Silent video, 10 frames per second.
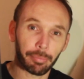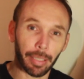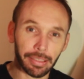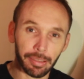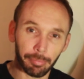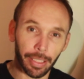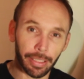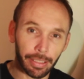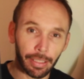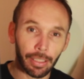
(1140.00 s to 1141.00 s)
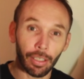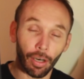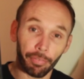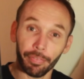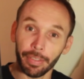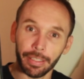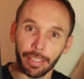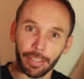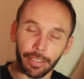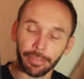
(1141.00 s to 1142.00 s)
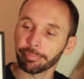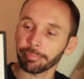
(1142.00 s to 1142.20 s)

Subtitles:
could make some money off Nintendo.